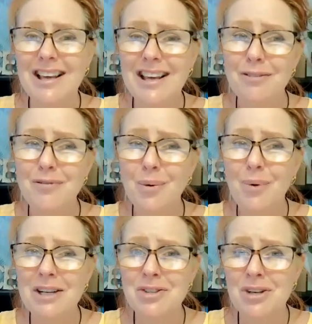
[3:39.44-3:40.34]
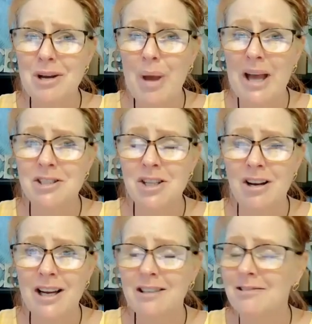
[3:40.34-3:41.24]
If you're wondering about
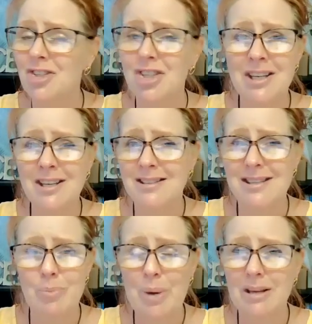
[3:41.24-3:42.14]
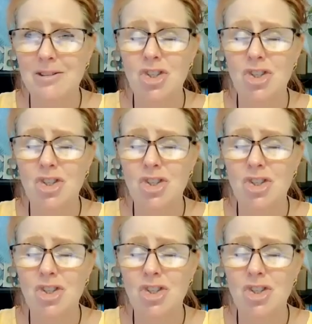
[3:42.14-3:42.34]
Diane, she is the best.